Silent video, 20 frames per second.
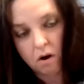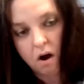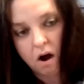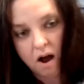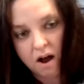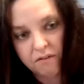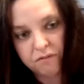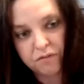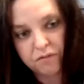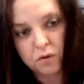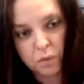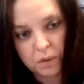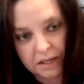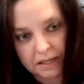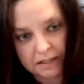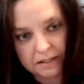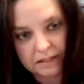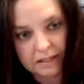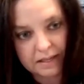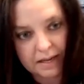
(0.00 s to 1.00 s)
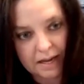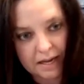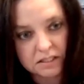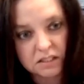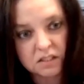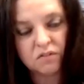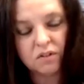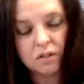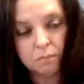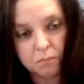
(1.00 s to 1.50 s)
off-grid in
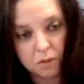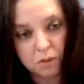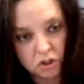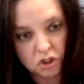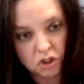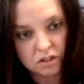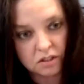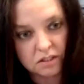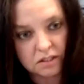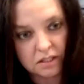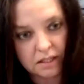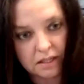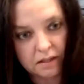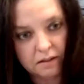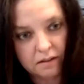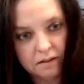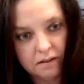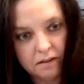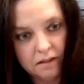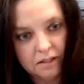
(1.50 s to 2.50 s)
case of an emergency.